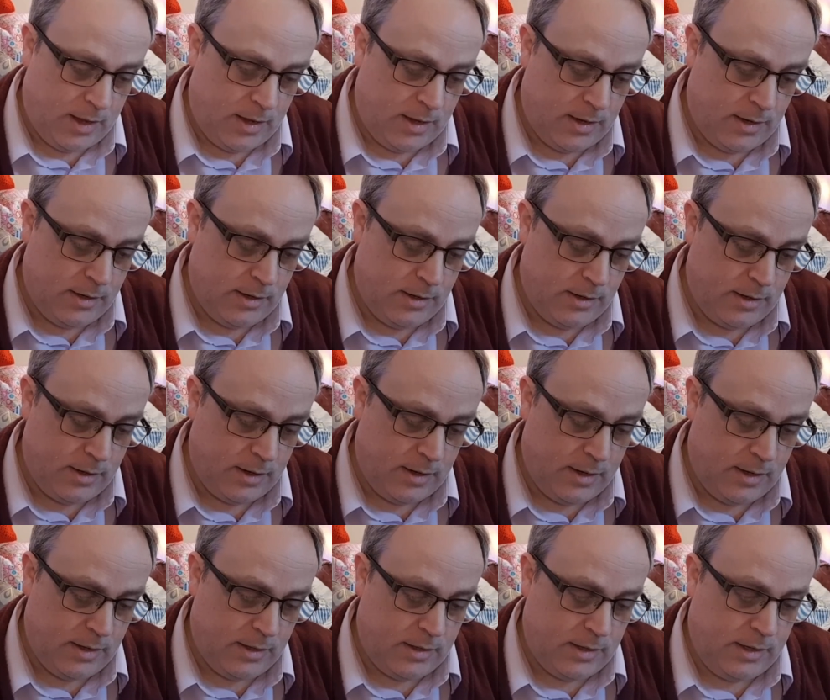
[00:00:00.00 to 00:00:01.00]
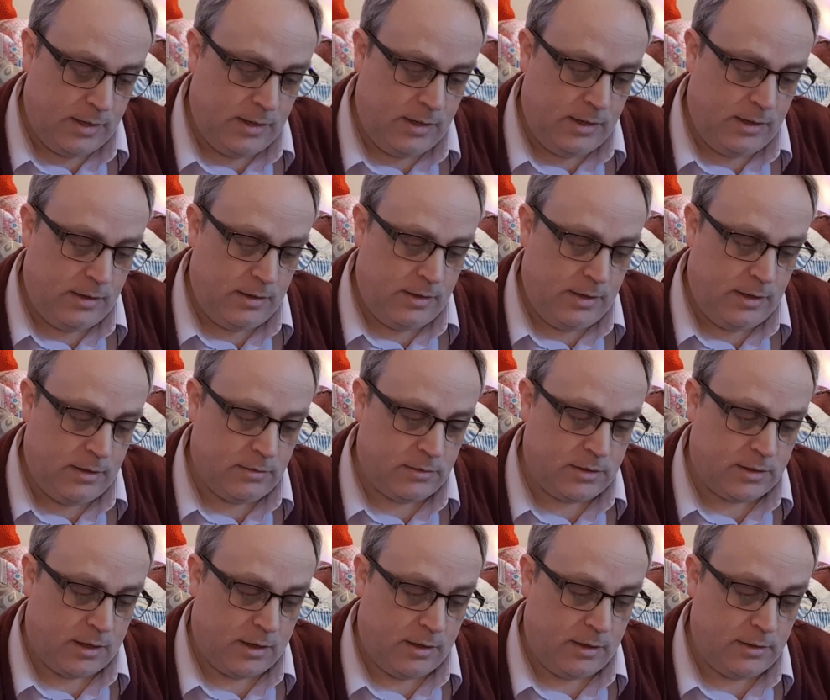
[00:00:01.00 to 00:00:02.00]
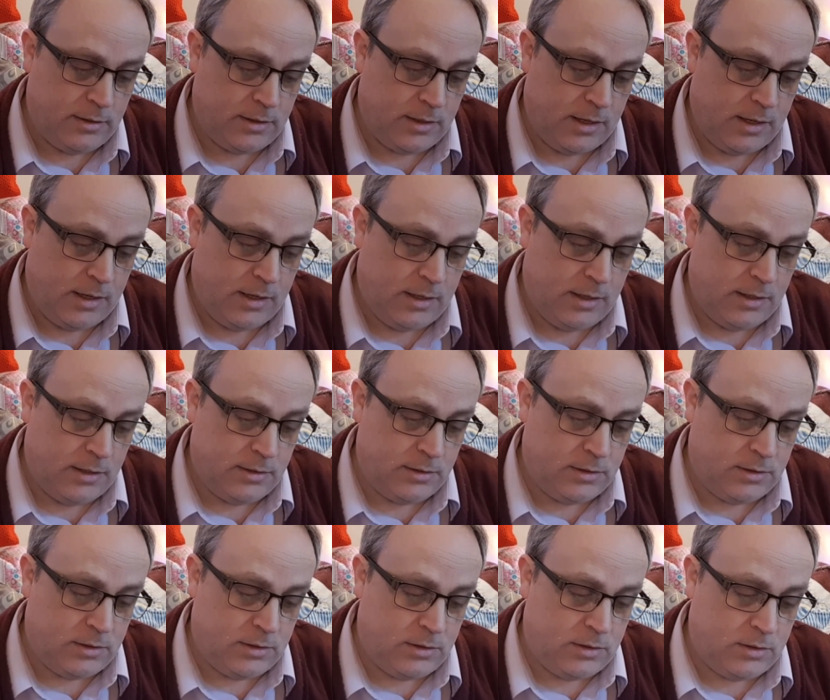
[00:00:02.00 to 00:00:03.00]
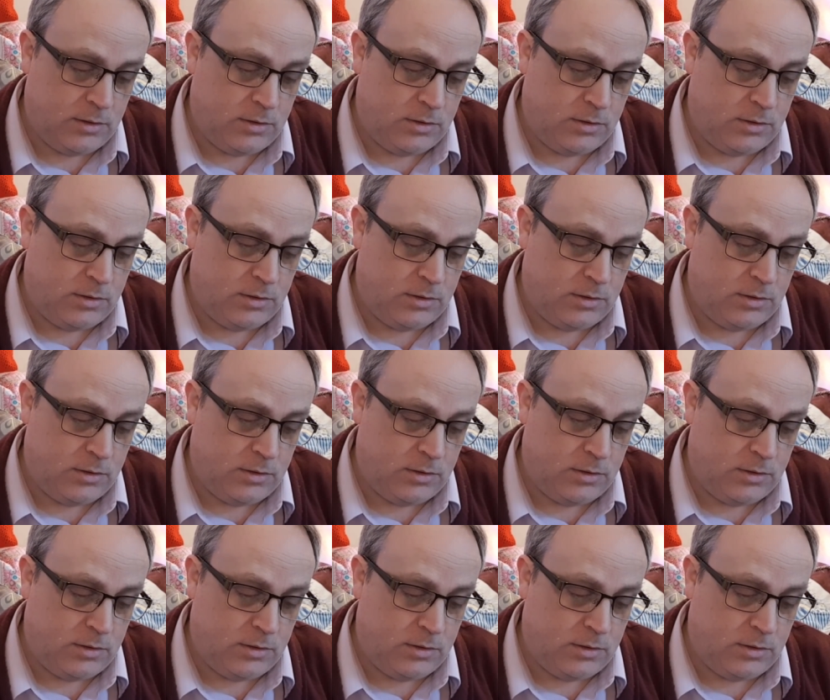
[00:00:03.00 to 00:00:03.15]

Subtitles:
And the needle size is